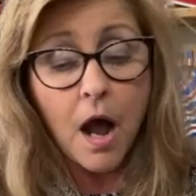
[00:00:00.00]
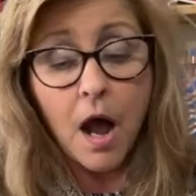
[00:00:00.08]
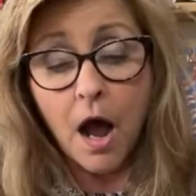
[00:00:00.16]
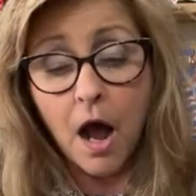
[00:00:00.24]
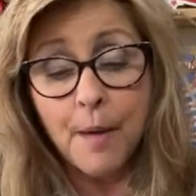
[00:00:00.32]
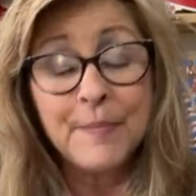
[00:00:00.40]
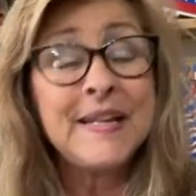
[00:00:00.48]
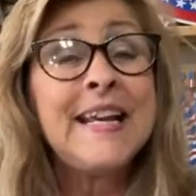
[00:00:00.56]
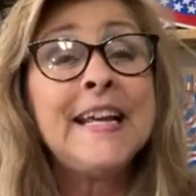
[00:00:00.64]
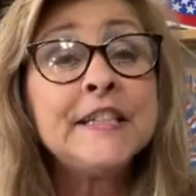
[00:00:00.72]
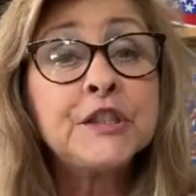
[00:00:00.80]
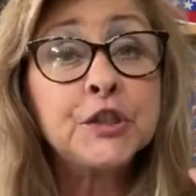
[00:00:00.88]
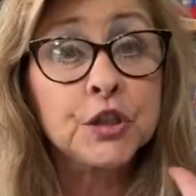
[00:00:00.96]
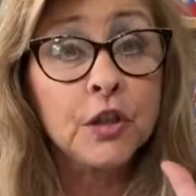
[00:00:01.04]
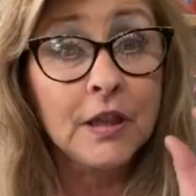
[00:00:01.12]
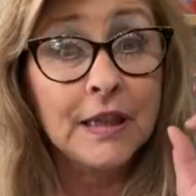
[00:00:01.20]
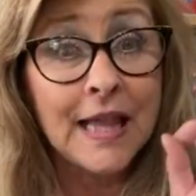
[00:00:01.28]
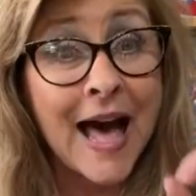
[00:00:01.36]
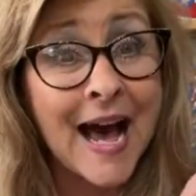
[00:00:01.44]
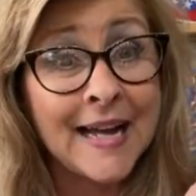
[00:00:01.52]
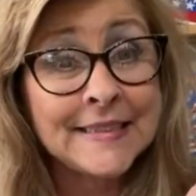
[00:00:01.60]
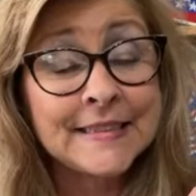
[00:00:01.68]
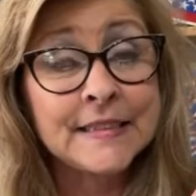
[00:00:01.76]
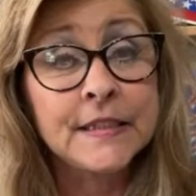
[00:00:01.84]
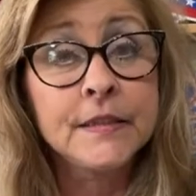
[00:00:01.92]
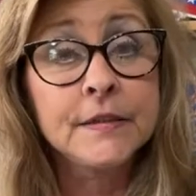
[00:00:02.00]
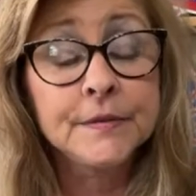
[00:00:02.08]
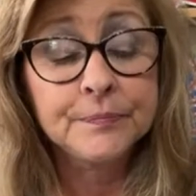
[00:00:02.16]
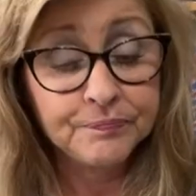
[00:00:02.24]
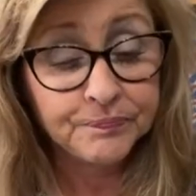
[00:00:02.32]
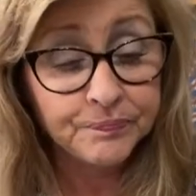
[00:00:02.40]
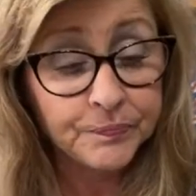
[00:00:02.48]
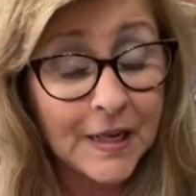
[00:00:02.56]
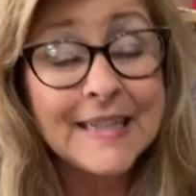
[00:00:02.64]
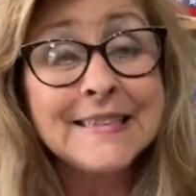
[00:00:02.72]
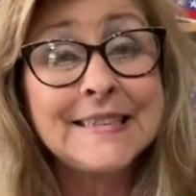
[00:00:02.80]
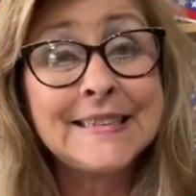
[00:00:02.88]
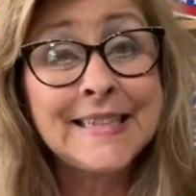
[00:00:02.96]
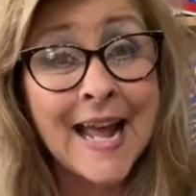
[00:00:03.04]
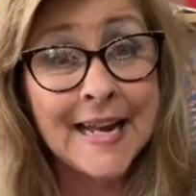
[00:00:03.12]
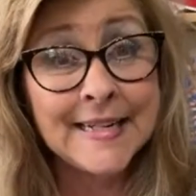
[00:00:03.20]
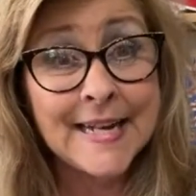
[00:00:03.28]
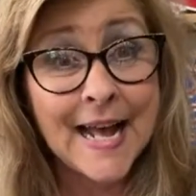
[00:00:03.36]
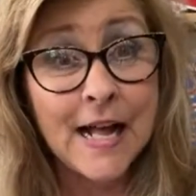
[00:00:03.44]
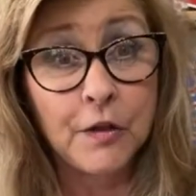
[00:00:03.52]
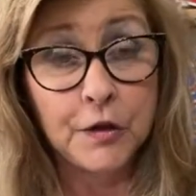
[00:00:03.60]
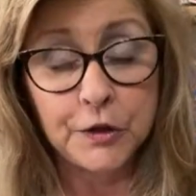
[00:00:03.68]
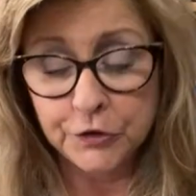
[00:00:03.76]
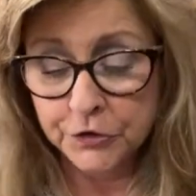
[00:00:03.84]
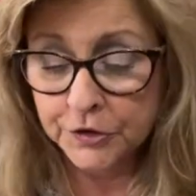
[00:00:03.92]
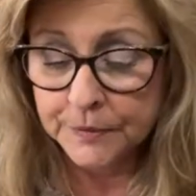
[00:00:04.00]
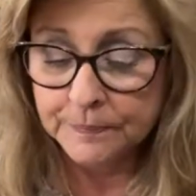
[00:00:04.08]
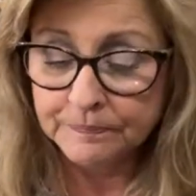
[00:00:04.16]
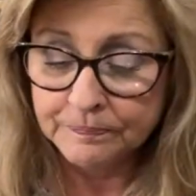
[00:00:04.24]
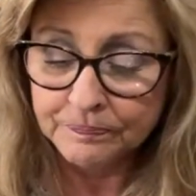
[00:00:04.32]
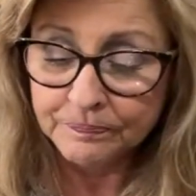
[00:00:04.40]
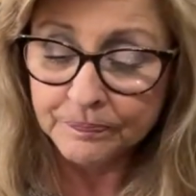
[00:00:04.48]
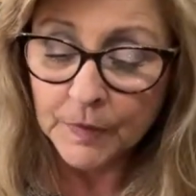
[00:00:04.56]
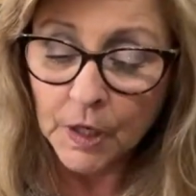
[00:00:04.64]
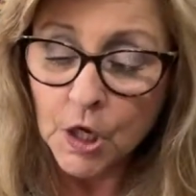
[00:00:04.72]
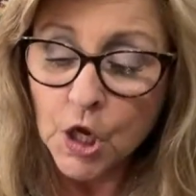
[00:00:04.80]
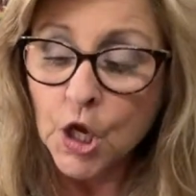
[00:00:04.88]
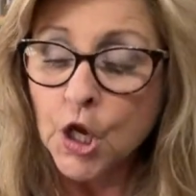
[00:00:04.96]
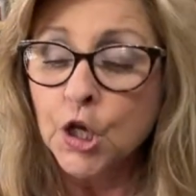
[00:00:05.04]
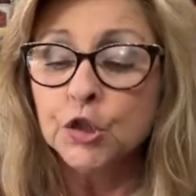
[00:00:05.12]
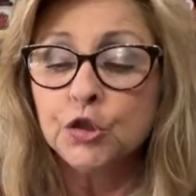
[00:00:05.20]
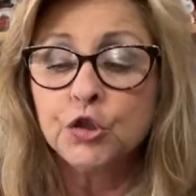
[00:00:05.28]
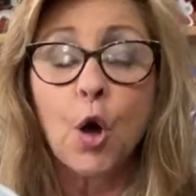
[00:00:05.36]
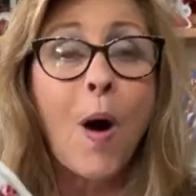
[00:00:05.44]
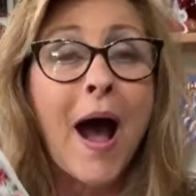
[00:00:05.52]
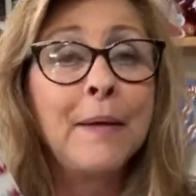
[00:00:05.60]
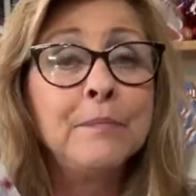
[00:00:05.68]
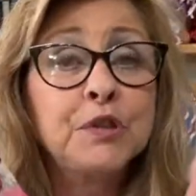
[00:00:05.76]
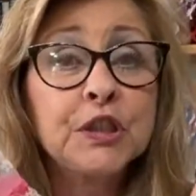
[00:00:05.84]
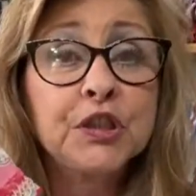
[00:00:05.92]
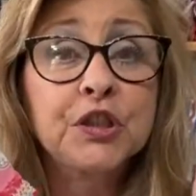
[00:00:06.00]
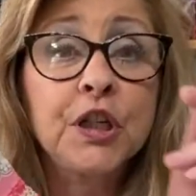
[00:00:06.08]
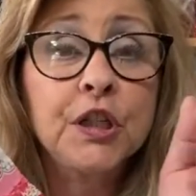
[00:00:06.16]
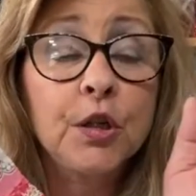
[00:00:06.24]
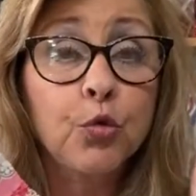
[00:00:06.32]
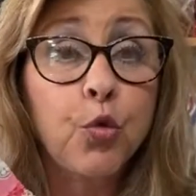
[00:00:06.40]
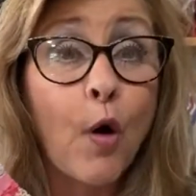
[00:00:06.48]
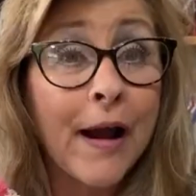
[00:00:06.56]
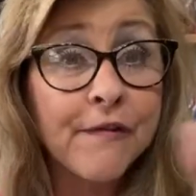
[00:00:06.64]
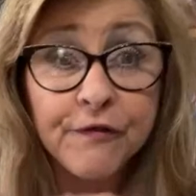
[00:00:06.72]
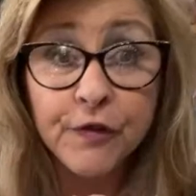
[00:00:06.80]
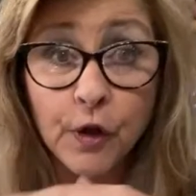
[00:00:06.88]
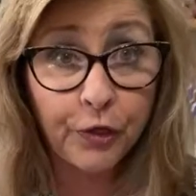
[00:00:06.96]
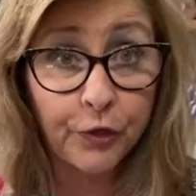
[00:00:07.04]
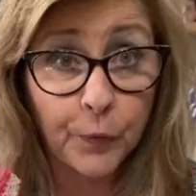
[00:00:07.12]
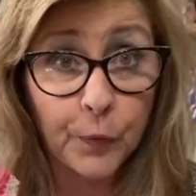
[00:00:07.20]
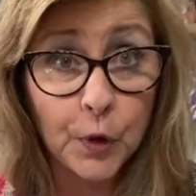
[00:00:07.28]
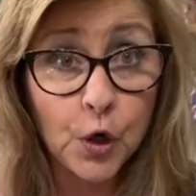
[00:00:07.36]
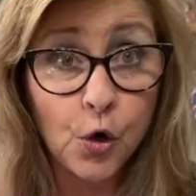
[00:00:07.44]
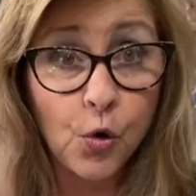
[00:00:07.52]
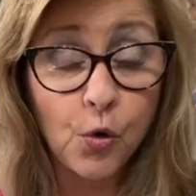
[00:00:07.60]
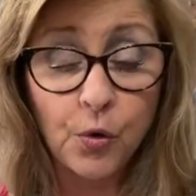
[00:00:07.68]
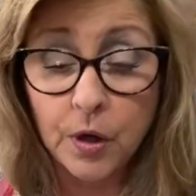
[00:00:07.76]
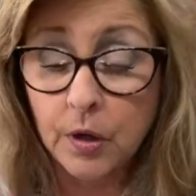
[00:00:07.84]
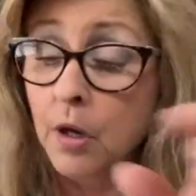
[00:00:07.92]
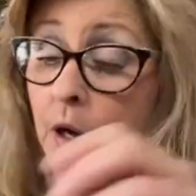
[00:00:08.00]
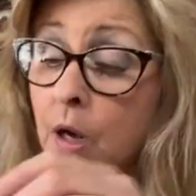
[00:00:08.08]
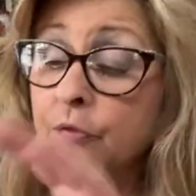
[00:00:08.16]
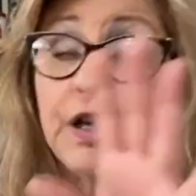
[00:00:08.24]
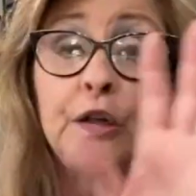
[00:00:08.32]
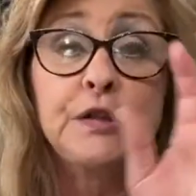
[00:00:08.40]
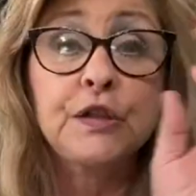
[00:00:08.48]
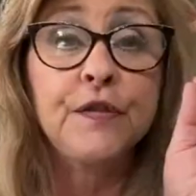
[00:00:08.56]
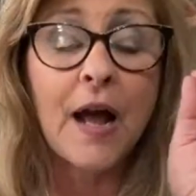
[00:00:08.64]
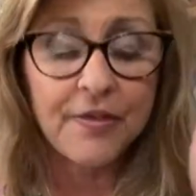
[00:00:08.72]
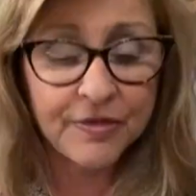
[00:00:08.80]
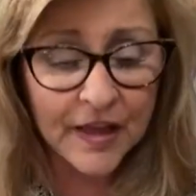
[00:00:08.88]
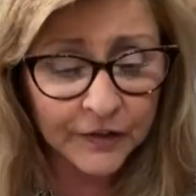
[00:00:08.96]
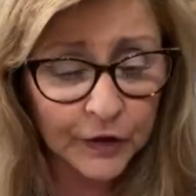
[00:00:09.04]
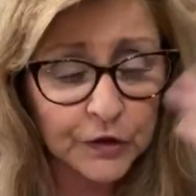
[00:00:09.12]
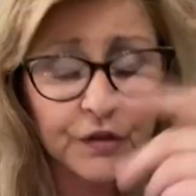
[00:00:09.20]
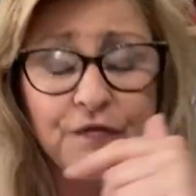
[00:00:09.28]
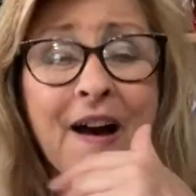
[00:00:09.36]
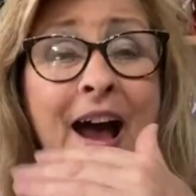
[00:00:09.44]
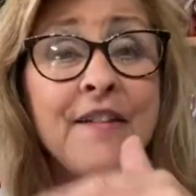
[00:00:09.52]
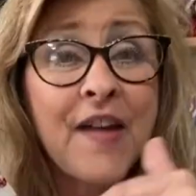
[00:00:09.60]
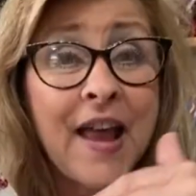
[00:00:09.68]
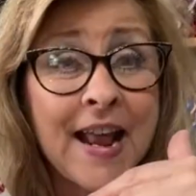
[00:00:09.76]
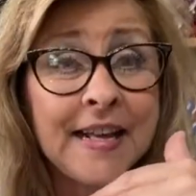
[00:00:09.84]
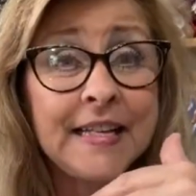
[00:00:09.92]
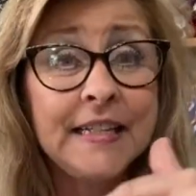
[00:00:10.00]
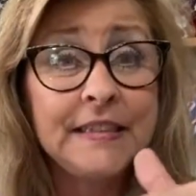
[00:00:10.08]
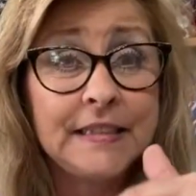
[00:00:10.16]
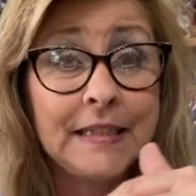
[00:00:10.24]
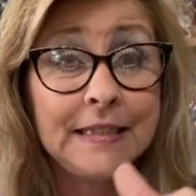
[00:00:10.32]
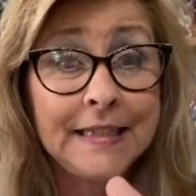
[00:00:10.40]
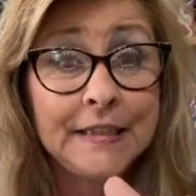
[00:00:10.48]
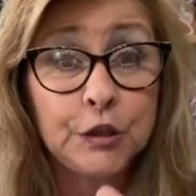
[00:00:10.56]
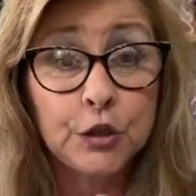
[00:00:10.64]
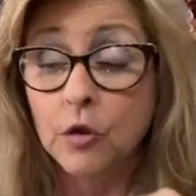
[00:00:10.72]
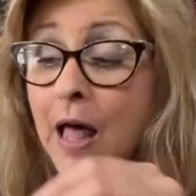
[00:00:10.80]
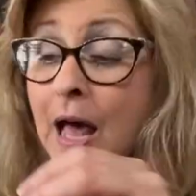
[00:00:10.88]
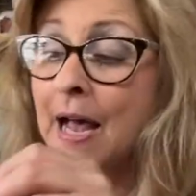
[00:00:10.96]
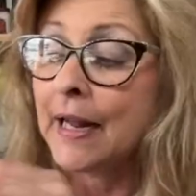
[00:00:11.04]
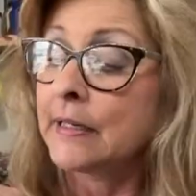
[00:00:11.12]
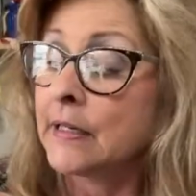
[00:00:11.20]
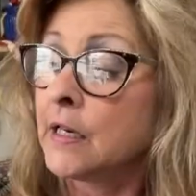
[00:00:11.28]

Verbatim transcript: Um, each lot is $10. So I'm just going to rifle through there's, I think there's five hankies in each lot.